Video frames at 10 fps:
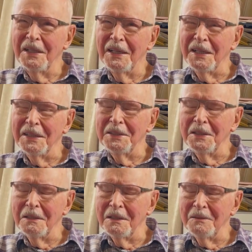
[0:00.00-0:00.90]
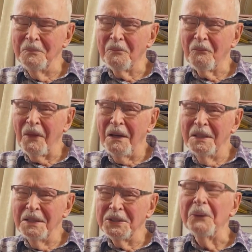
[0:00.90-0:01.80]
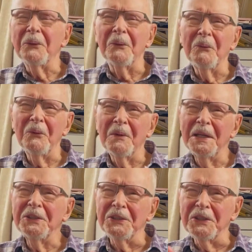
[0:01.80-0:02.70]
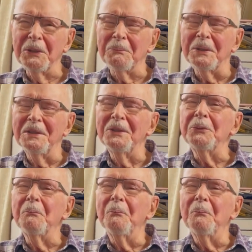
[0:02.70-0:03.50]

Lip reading: And so the relationships do.